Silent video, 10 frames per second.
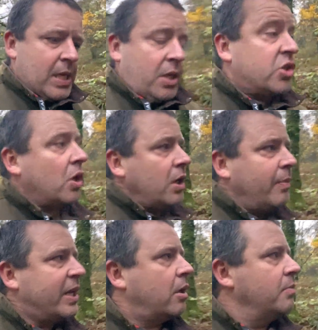Certainly
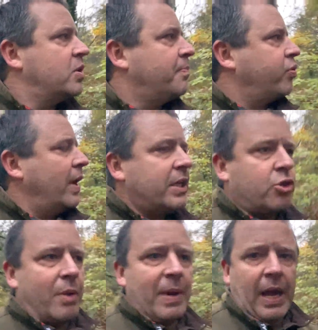when it comes to
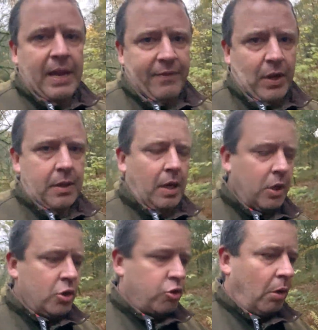predatory behaviour and
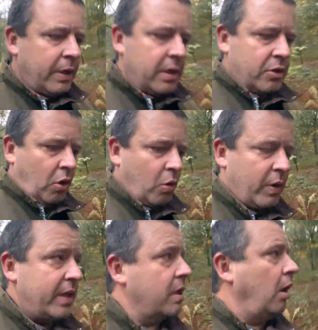controlling a dog
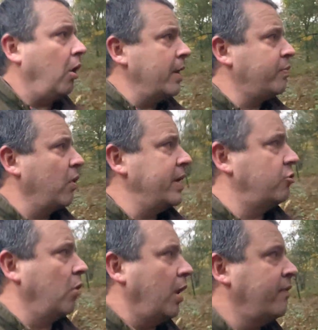with high prey
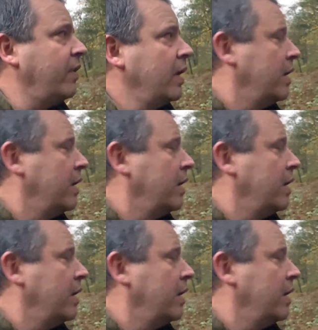drive.